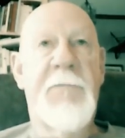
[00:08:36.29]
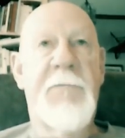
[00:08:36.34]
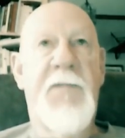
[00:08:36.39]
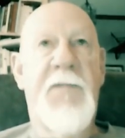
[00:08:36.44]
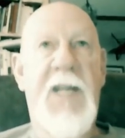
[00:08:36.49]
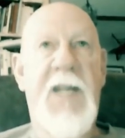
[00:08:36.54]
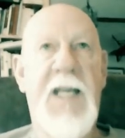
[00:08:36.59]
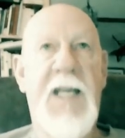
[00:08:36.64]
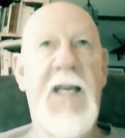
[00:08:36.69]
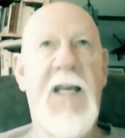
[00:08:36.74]

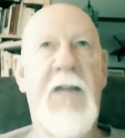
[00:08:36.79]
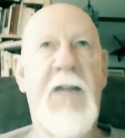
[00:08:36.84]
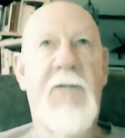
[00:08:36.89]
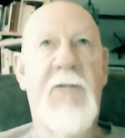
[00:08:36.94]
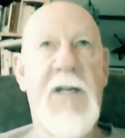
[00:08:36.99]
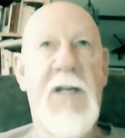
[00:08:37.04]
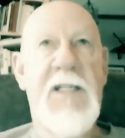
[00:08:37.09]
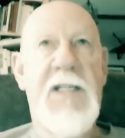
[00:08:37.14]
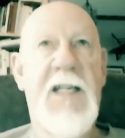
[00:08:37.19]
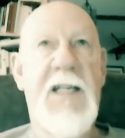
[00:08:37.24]
Thinking,
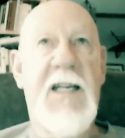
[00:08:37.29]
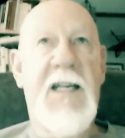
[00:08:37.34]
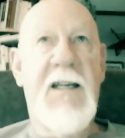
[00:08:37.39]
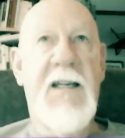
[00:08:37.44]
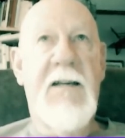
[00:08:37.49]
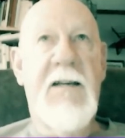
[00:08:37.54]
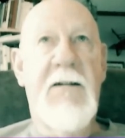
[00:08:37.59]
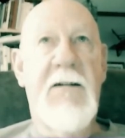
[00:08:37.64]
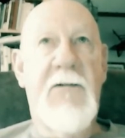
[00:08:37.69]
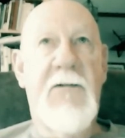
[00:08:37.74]
reasoning,
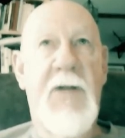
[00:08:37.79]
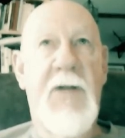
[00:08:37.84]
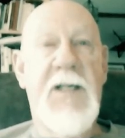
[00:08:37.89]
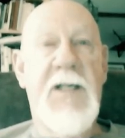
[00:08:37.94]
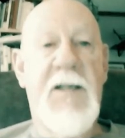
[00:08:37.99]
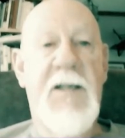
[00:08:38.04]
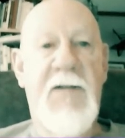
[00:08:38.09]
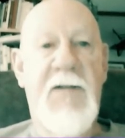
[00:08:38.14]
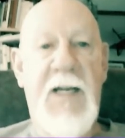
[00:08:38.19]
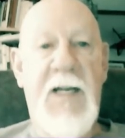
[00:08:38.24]

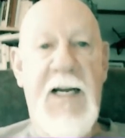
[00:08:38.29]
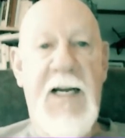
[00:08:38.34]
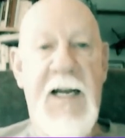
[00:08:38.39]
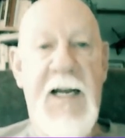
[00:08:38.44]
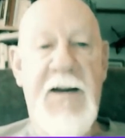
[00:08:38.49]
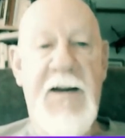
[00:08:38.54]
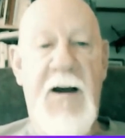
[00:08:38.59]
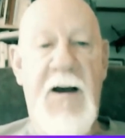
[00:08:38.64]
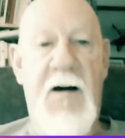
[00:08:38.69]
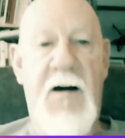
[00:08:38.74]
creativity.
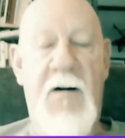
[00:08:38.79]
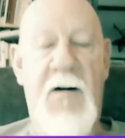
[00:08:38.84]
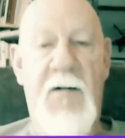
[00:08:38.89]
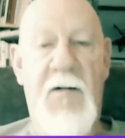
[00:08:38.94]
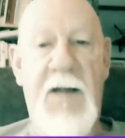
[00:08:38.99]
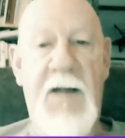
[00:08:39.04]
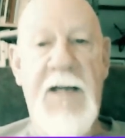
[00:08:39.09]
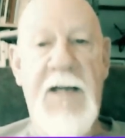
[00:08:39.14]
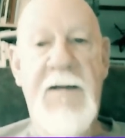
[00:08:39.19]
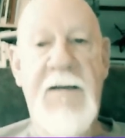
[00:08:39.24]
Kind of
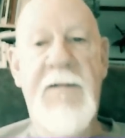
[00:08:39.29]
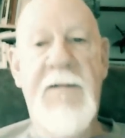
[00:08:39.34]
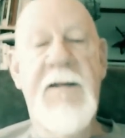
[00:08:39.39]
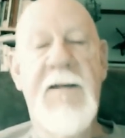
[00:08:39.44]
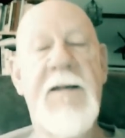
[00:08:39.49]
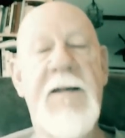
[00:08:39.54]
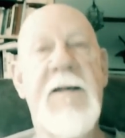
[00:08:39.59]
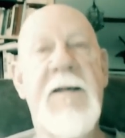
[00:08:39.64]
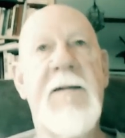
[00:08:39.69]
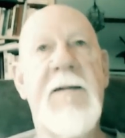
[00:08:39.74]
all in
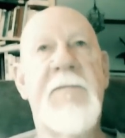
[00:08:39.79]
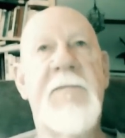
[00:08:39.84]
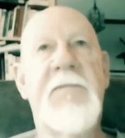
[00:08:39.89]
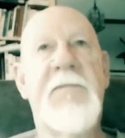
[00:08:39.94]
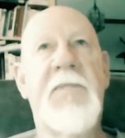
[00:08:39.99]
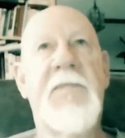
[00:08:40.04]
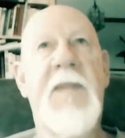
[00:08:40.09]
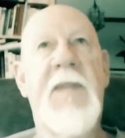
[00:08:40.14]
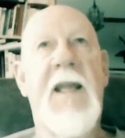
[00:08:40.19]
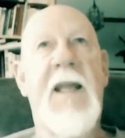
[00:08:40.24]

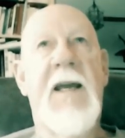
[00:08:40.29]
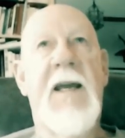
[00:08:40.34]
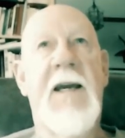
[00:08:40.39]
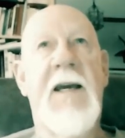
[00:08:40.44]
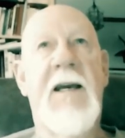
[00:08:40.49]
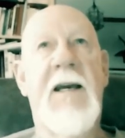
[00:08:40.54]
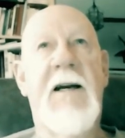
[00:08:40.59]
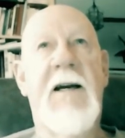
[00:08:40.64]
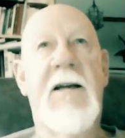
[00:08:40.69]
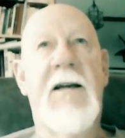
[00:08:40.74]

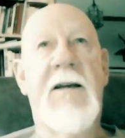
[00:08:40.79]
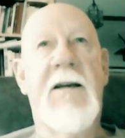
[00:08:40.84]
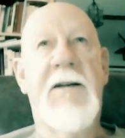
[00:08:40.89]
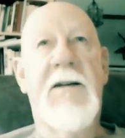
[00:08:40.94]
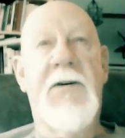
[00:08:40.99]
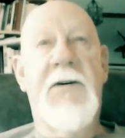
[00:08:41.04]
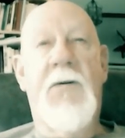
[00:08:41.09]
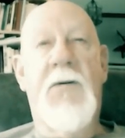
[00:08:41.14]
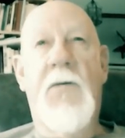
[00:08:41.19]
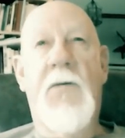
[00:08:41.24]
a
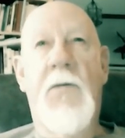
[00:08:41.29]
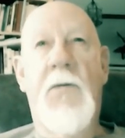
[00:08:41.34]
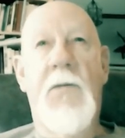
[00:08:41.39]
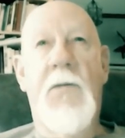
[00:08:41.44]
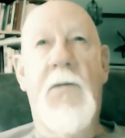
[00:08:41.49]
little